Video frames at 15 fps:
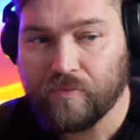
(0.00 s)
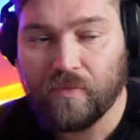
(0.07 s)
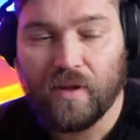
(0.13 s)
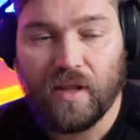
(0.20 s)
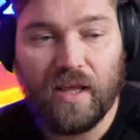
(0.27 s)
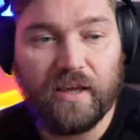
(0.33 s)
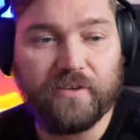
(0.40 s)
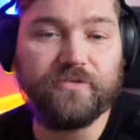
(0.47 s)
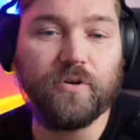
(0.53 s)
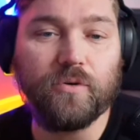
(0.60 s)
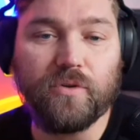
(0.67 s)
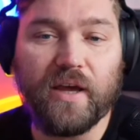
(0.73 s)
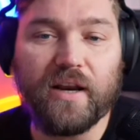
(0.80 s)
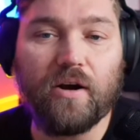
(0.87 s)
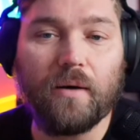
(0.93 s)
If you
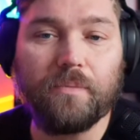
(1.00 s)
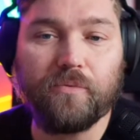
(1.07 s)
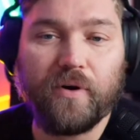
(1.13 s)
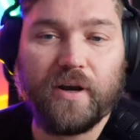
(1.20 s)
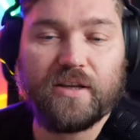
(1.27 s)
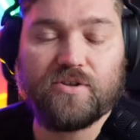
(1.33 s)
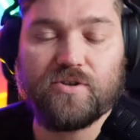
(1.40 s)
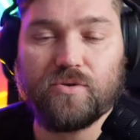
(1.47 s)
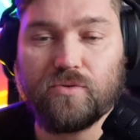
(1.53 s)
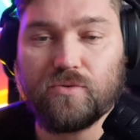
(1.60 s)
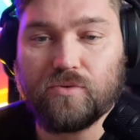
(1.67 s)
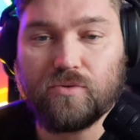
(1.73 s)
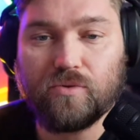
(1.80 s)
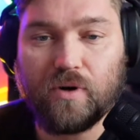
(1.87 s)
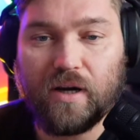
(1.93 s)
then upgrade
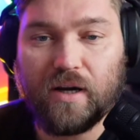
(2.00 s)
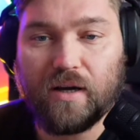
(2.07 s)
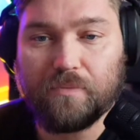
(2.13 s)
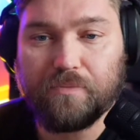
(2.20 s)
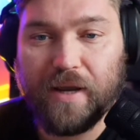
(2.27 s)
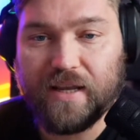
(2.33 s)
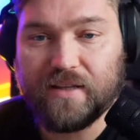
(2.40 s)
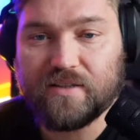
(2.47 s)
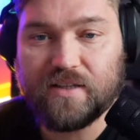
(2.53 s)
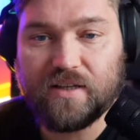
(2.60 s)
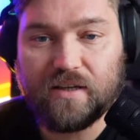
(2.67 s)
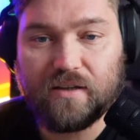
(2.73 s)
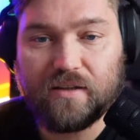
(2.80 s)
to paid tier,